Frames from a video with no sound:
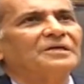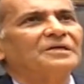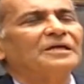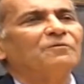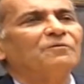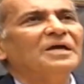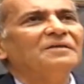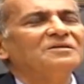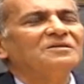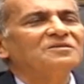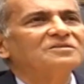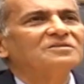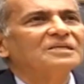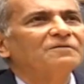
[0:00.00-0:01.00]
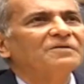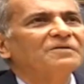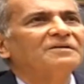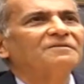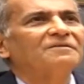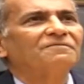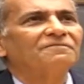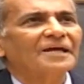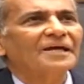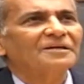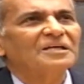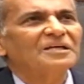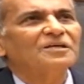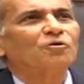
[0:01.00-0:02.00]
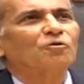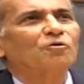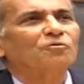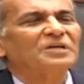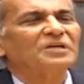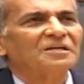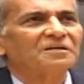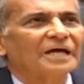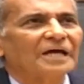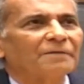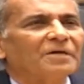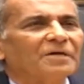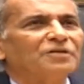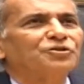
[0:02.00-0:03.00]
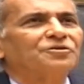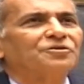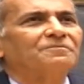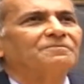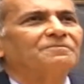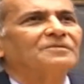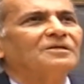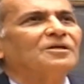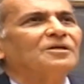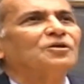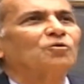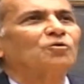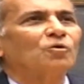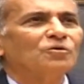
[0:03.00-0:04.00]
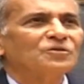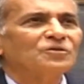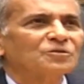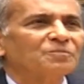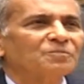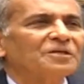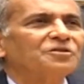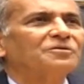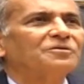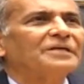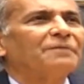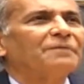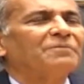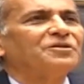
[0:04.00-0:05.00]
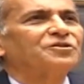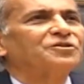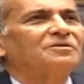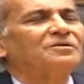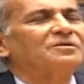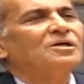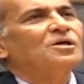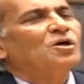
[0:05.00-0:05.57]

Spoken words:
In a way, this is in a way reflecting your own inner dimension, your own spiritual dimension.